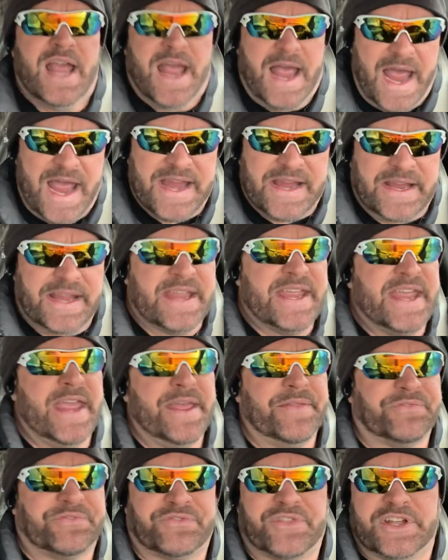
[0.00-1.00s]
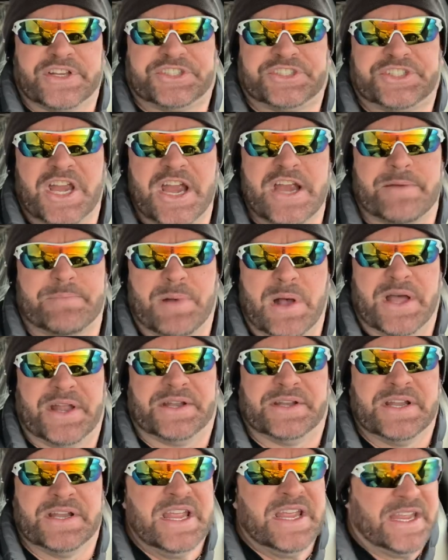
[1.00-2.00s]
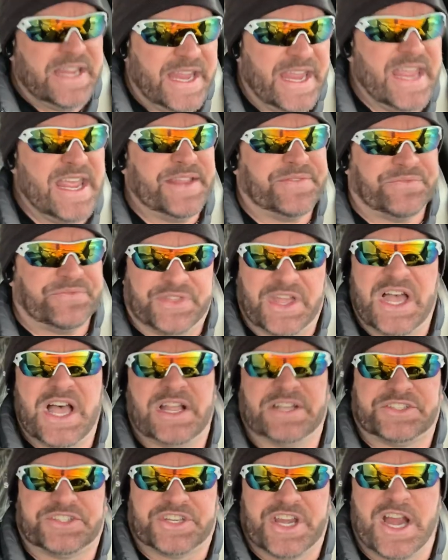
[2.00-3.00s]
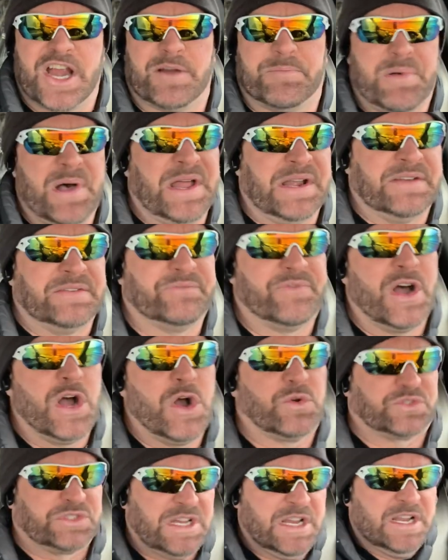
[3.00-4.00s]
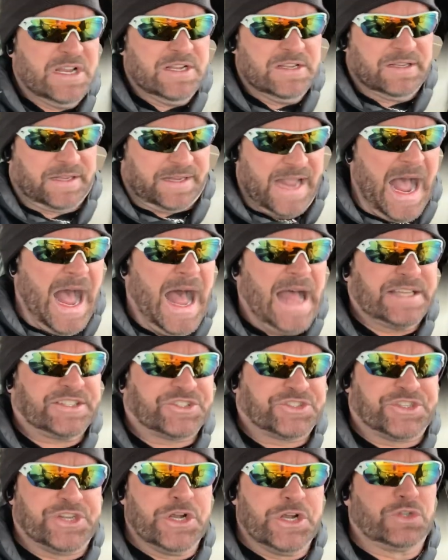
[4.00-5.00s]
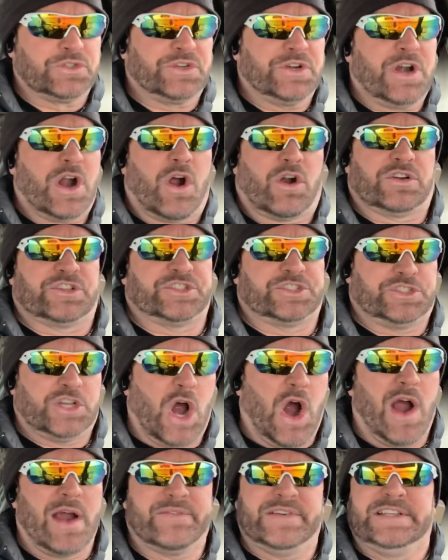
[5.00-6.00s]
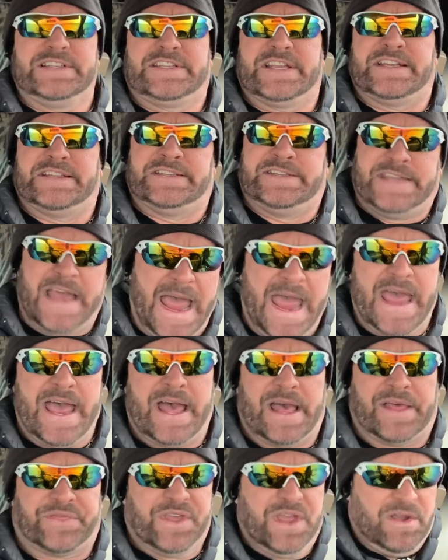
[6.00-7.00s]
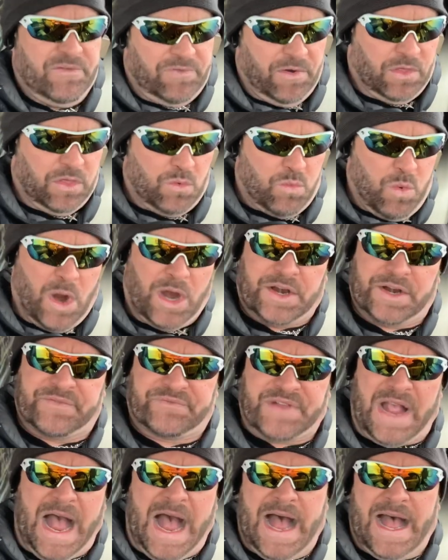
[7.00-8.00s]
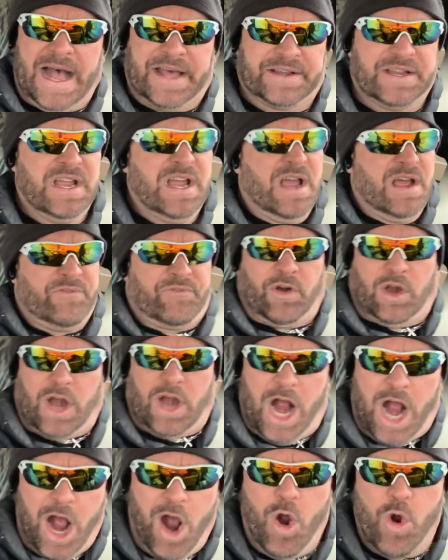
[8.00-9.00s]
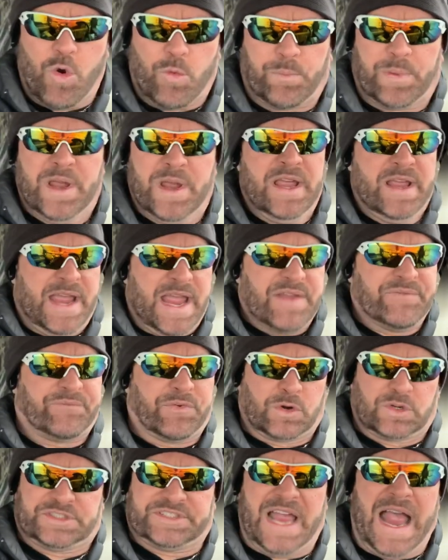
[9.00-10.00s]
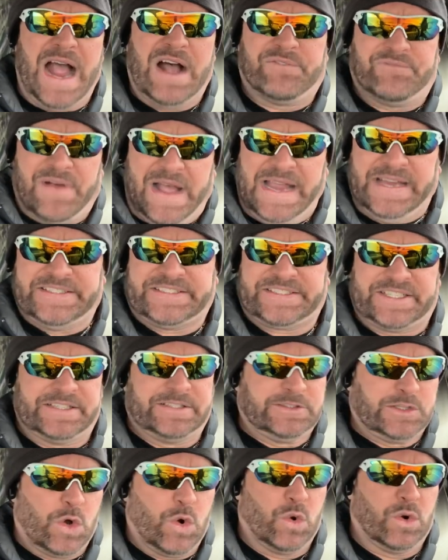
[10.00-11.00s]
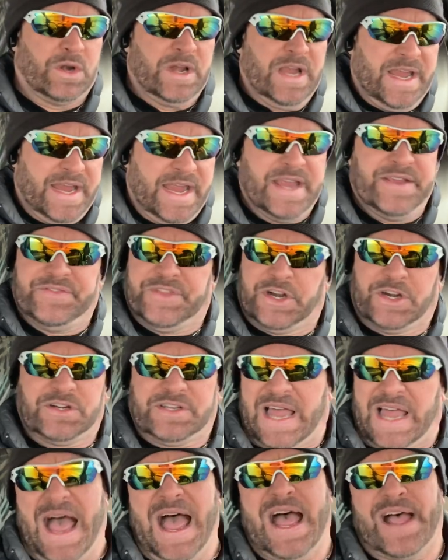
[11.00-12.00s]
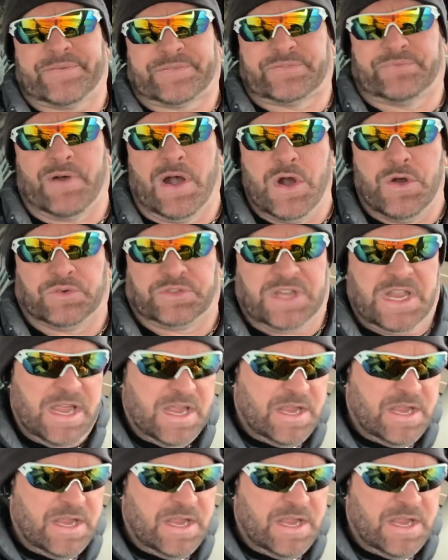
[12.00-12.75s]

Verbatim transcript: Hey, hit the share button. Hit that share button, folks. God's children are starving to death for the Word of God, for hope, and for salvation, Lord, in their lives, folks.